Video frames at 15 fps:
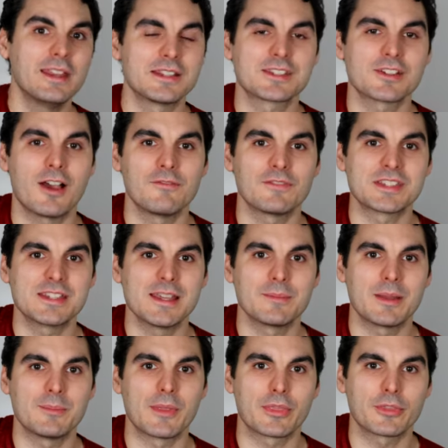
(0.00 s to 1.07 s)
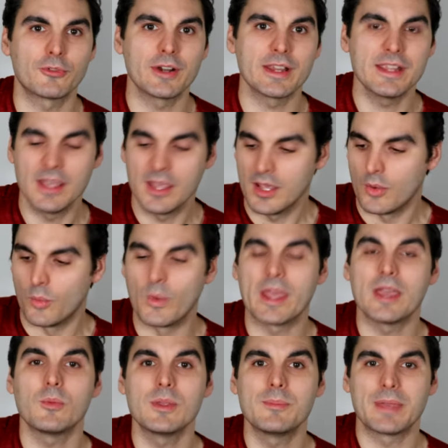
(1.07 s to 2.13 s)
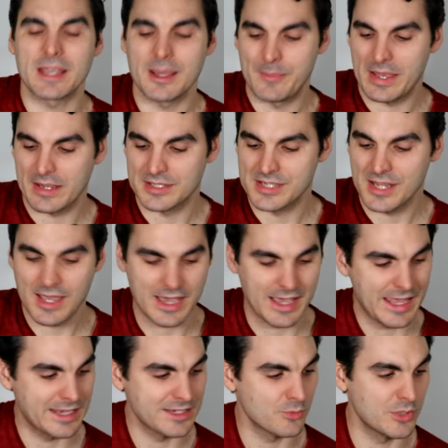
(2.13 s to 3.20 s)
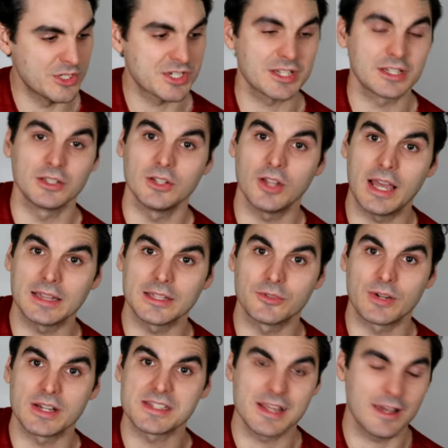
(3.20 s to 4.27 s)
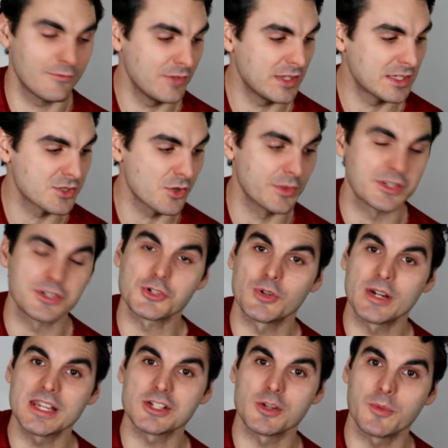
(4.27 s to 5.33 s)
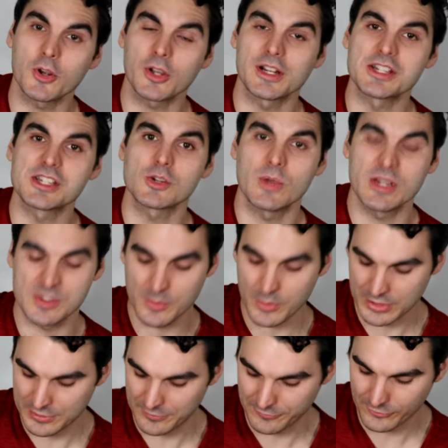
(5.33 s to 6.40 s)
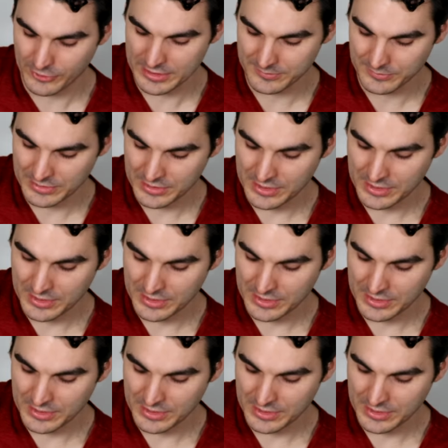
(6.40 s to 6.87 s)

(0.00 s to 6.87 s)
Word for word: it's time for step number three, where we pick up our guitar and we're just gonna lightly rest our fingers on the strings. I'm not gonna squeeze, I'm not gonna fret.